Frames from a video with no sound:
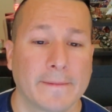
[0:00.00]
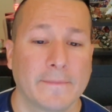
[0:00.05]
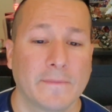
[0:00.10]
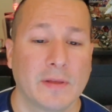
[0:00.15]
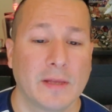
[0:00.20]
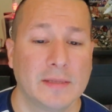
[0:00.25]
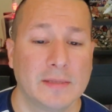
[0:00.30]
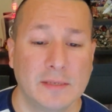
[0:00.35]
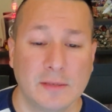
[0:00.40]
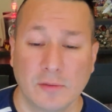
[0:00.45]

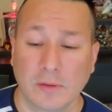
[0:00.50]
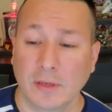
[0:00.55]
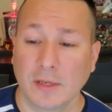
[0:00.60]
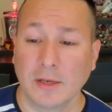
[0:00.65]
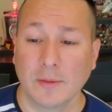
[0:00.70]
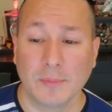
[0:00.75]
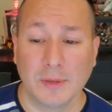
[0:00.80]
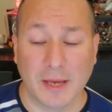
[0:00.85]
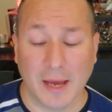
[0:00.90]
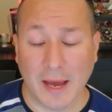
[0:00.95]
It's either going
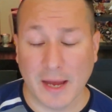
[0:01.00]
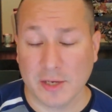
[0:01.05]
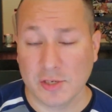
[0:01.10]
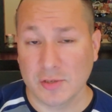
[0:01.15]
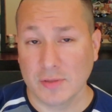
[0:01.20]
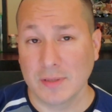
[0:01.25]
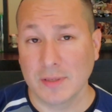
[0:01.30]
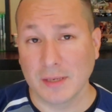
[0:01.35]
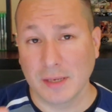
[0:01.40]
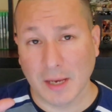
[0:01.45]
to be
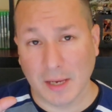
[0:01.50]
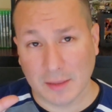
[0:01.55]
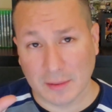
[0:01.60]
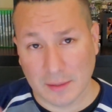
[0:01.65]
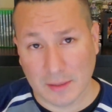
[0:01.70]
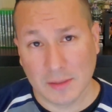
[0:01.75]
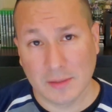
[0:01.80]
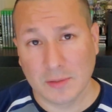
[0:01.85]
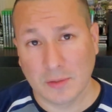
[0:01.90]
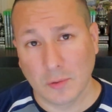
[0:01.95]
actually at
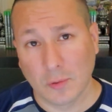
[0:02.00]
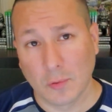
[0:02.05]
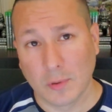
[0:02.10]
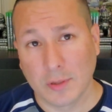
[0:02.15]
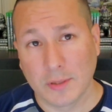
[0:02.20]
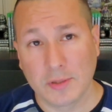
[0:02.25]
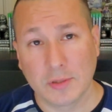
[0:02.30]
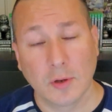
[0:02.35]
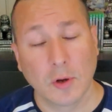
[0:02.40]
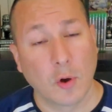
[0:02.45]
this
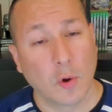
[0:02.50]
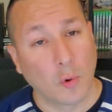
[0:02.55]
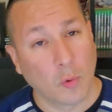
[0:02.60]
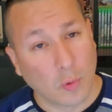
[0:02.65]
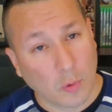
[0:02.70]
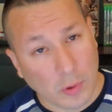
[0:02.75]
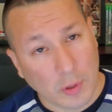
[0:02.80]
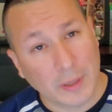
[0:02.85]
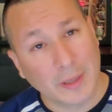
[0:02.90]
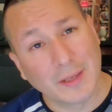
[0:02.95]
course
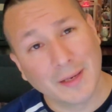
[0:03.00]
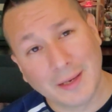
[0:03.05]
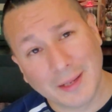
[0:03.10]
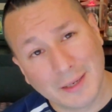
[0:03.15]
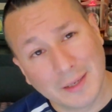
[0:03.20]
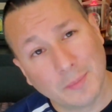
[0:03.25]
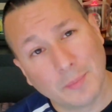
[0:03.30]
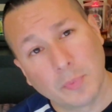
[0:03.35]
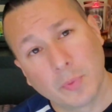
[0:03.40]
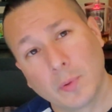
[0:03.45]
or in a
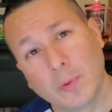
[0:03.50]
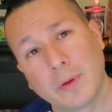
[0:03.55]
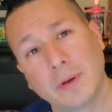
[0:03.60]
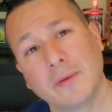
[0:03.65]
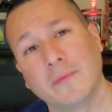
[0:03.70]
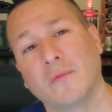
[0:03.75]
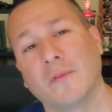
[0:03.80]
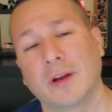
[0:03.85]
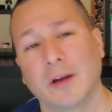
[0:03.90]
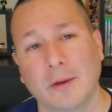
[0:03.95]
deployed
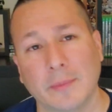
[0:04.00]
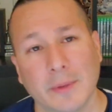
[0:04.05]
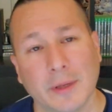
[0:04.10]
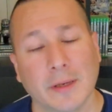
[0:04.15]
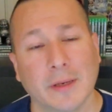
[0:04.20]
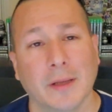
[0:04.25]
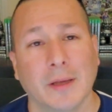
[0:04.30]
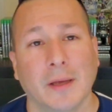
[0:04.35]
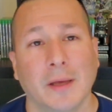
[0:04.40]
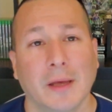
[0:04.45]
environment.
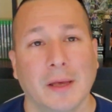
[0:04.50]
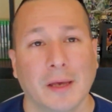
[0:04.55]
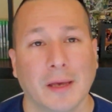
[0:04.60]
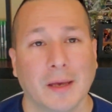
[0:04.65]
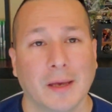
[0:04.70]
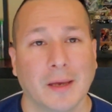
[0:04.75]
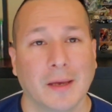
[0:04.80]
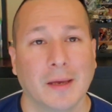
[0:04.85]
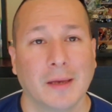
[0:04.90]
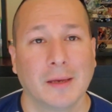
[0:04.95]

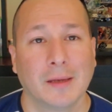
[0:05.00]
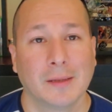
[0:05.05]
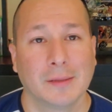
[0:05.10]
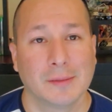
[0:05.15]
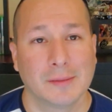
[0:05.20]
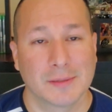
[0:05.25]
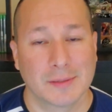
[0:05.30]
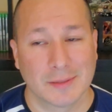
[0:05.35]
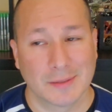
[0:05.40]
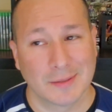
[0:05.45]
And
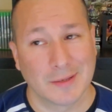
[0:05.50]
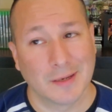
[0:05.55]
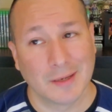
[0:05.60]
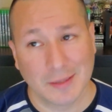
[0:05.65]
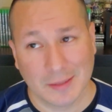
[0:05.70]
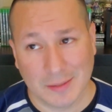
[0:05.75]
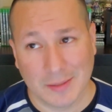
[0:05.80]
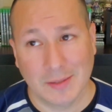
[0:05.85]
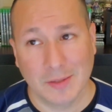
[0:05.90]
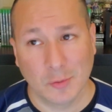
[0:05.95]

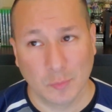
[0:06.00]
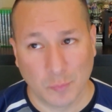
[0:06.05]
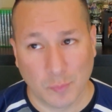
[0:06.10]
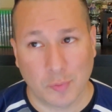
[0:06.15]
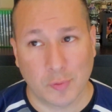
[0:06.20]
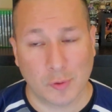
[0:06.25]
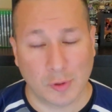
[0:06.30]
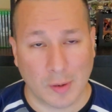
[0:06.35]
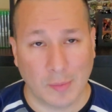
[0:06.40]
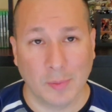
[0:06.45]
honestly, you
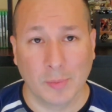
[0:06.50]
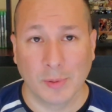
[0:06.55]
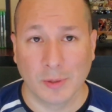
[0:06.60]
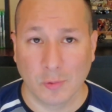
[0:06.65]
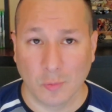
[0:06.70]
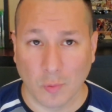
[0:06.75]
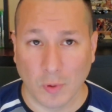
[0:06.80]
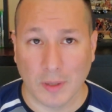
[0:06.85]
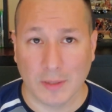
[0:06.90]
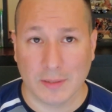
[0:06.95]
probably
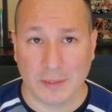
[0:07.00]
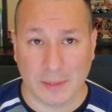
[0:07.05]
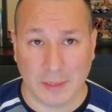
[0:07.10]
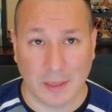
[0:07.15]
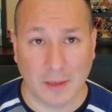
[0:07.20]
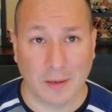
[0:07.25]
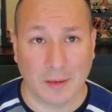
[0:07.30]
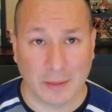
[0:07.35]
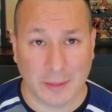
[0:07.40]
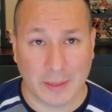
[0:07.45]
want to
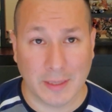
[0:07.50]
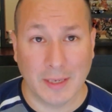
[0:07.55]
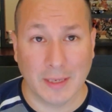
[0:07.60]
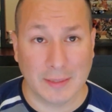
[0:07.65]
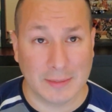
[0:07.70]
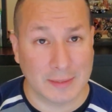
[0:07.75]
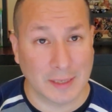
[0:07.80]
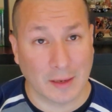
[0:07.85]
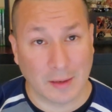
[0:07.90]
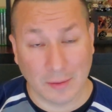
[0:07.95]
get all the
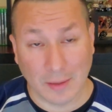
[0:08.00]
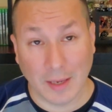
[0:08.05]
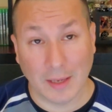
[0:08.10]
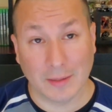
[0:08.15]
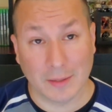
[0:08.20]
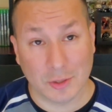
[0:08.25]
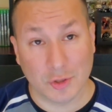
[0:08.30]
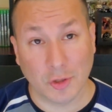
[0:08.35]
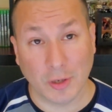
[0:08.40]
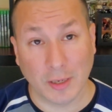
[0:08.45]
kinks out at
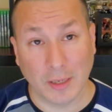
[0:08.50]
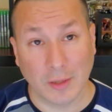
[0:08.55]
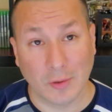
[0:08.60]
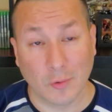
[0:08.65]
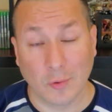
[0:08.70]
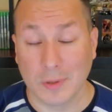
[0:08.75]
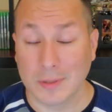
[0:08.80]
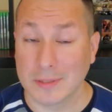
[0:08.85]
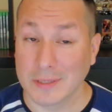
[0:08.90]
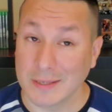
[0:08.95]
the training
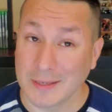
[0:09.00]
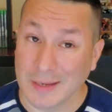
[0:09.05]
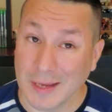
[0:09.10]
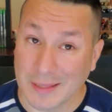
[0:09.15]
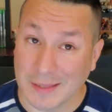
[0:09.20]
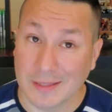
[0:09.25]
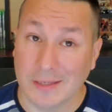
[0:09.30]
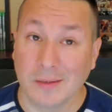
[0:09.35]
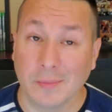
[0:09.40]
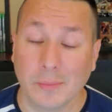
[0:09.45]
course and
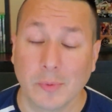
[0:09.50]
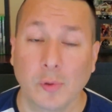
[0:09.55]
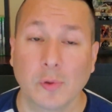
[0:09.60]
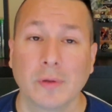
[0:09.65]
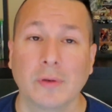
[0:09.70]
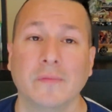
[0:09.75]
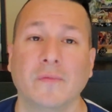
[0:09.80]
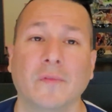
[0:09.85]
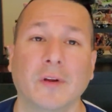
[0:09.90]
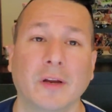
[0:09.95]
not the
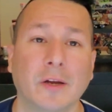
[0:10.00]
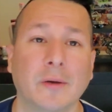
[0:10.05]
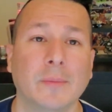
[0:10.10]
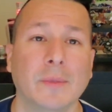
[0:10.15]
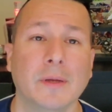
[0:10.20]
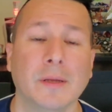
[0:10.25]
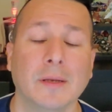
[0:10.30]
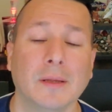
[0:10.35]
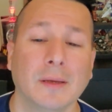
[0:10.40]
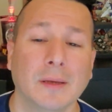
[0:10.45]
deployed
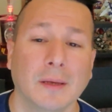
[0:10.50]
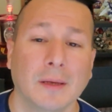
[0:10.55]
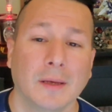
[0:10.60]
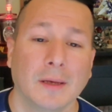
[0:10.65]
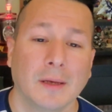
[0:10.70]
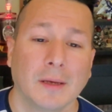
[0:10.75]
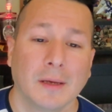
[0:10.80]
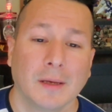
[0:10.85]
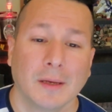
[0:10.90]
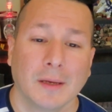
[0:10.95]

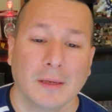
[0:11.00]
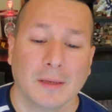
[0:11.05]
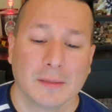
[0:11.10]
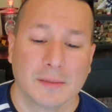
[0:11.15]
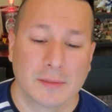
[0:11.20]
environment.